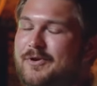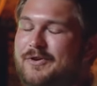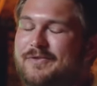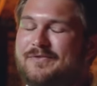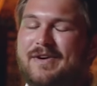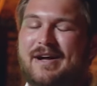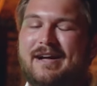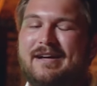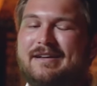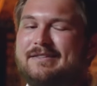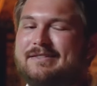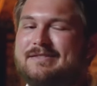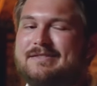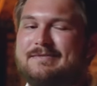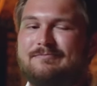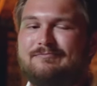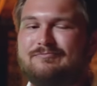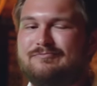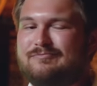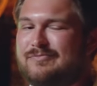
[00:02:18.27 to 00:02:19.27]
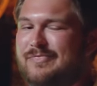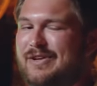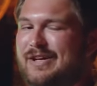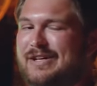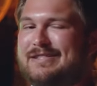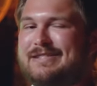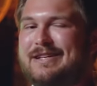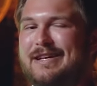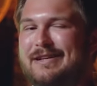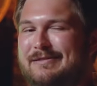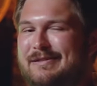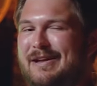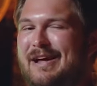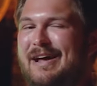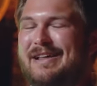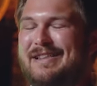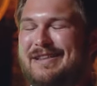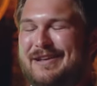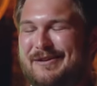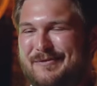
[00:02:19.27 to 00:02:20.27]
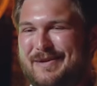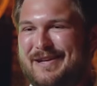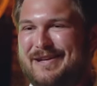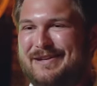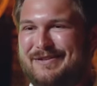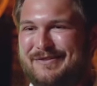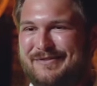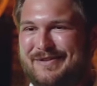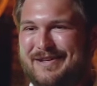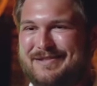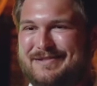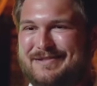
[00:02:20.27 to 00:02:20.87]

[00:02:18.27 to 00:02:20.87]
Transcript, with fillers: profiles. I said, I think we can do